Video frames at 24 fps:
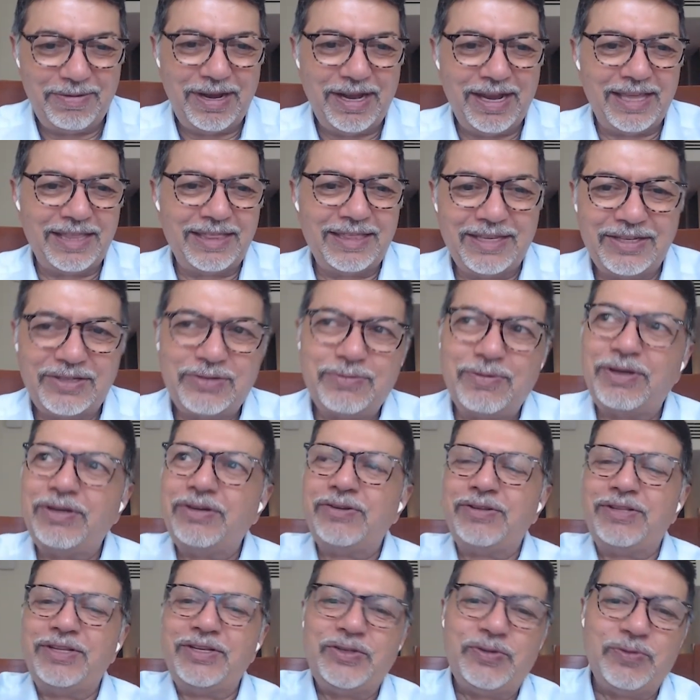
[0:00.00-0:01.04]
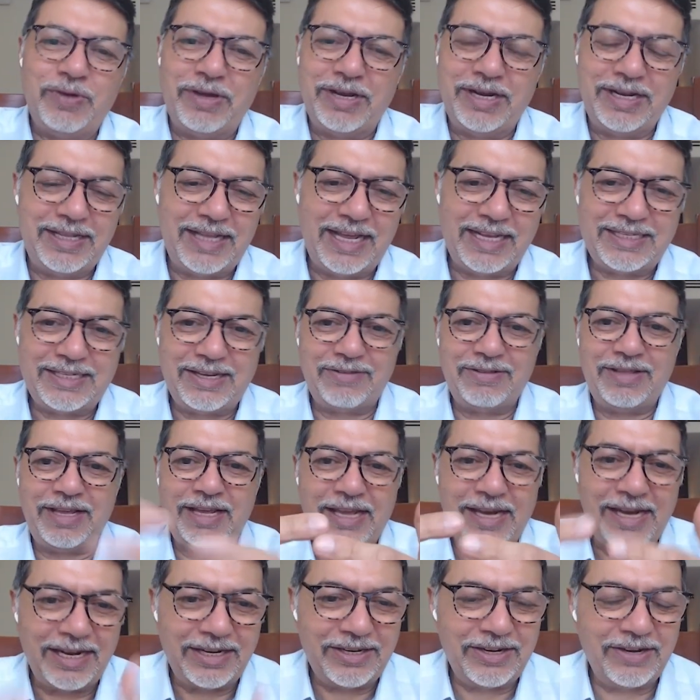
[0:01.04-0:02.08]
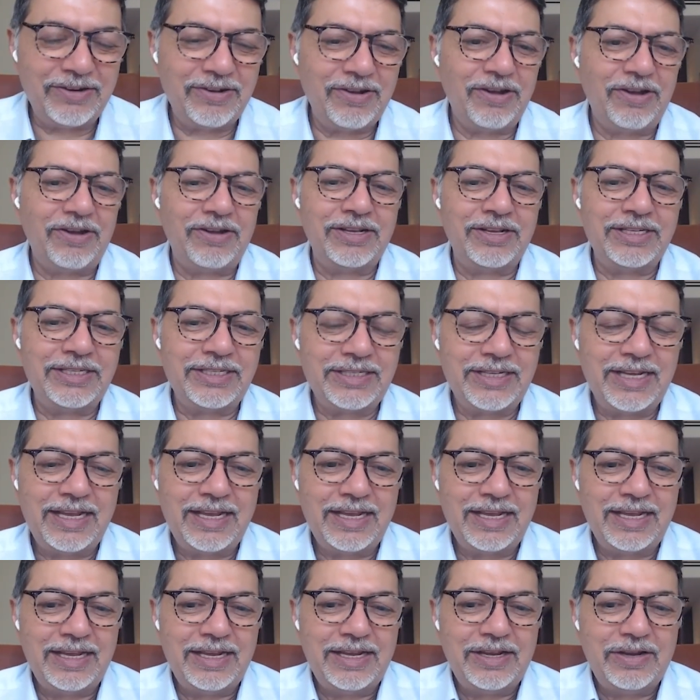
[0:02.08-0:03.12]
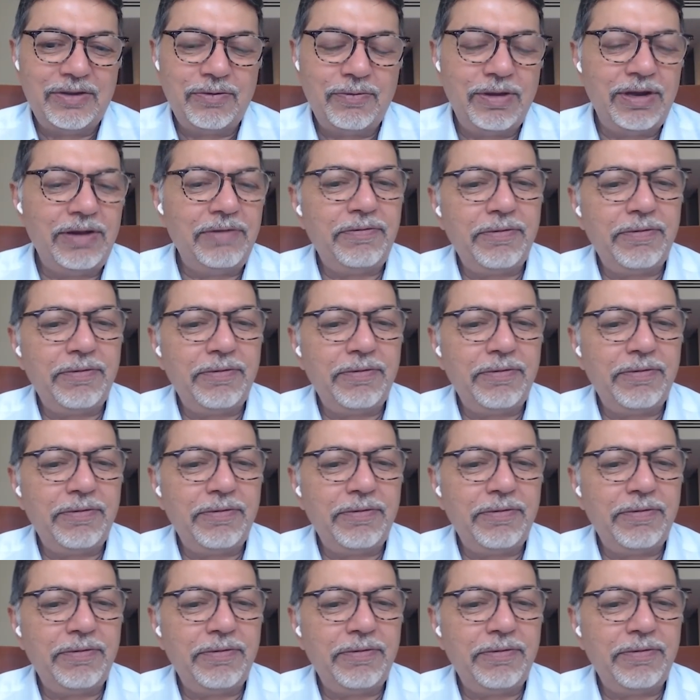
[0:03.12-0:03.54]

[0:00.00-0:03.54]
this one to this one, and that's how they connected calls. Well, if you were